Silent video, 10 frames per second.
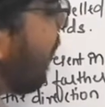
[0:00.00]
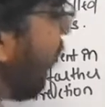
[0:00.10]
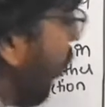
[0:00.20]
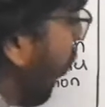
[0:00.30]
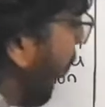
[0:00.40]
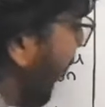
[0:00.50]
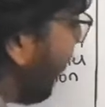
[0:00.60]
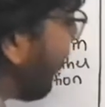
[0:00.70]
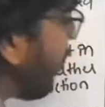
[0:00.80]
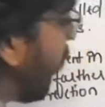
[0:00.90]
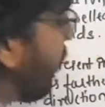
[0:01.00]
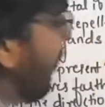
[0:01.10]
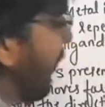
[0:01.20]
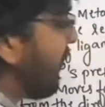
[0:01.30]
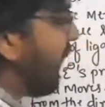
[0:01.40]
as a lower energy
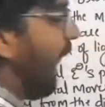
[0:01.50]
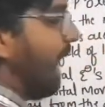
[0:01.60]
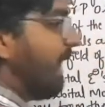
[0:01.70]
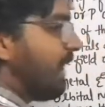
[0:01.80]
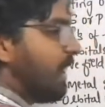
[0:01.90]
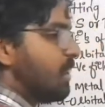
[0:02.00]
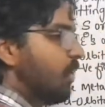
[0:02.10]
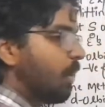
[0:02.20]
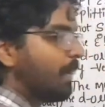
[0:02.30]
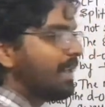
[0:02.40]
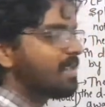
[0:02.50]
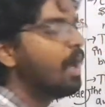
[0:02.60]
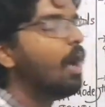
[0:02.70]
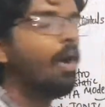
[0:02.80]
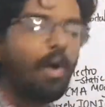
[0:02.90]
orbitals and higher energy orbitals,
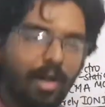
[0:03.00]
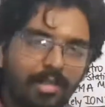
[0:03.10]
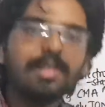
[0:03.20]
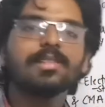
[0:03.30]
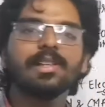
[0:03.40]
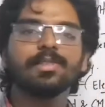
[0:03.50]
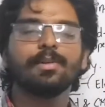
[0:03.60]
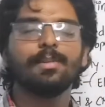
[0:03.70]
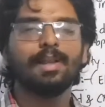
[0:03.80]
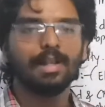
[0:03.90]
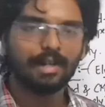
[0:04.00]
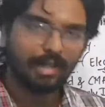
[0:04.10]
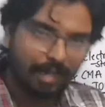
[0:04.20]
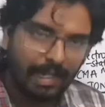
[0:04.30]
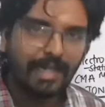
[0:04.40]
all these things will be
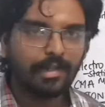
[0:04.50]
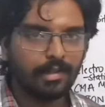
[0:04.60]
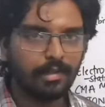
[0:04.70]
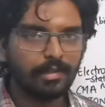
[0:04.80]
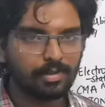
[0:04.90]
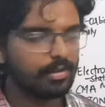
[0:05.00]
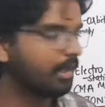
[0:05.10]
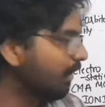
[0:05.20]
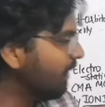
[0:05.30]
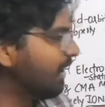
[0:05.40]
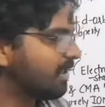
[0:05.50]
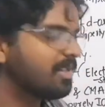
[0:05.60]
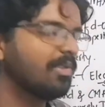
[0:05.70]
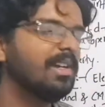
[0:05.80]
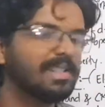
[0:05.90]
learnt later. So now we are just
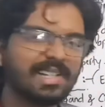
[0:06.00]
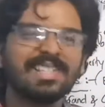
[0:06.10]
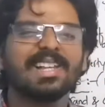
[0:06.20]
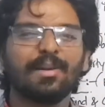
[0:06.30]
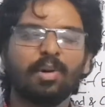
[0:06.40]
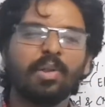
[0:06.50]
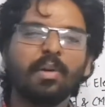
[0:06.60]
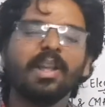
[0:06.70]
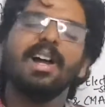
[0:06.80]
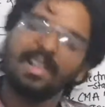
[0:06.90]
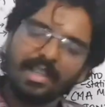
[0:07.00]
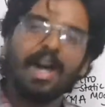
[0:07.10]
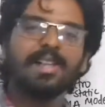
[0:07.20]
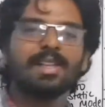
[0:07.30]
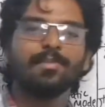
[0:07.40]
only discussing about
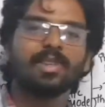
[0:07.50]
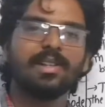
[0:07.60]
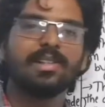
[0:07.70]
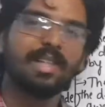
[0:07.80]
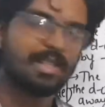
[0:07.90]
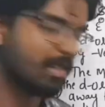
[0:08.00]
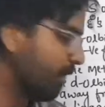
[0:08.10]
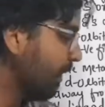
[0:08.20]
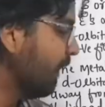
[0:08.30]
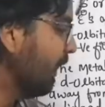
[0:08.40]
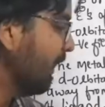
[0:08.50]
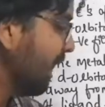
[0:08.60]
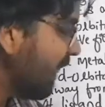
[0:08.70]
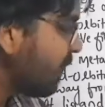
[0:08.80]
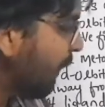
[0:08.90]
the assumptions. Yes, in the
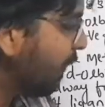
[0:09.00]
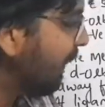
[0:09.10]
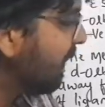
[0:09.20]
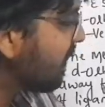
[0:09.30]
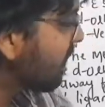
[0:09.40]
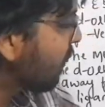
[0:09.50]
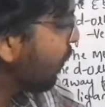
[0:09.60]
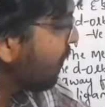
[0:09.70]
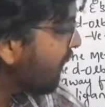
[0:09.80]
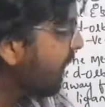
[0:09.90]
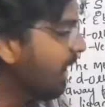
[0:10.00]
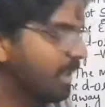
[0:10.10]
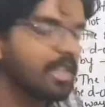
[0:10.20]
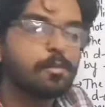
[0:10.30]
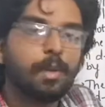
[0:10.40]
next part we will discuss about the
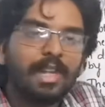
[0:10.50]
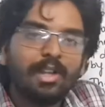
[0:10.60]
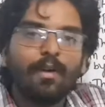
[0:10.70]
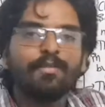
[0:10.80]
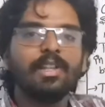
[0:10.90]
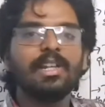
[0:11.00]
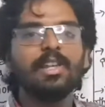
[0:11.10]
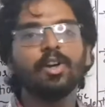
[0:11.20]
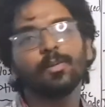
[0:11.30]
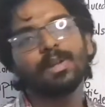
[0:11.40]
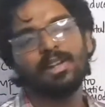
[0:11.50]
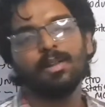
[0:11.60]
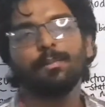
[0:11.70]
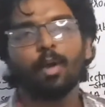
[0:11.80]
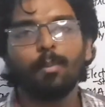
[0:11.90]
splitting of the d orbital in a
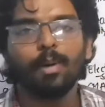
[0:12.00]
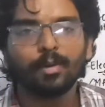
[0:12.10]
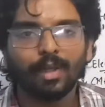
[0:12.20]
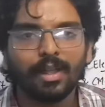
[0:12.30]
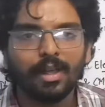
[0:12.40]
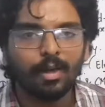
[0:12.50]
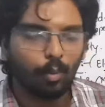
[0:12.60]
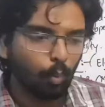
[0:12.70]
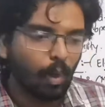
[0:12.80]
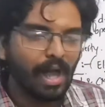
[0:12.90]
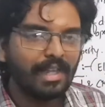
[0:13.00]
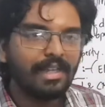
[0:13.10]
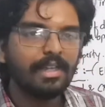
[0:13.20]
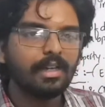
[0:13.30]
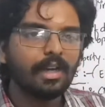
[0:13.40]
proper way.
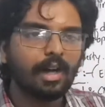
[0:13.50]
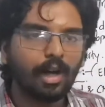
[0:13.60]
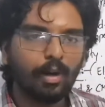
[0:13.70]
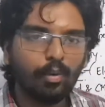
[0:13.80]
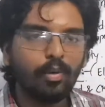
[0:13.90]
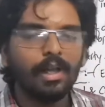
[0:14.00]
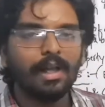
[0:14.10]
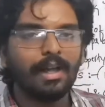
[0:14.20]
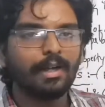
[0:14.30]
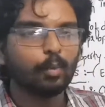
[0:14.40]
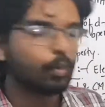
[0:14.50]
Why, how and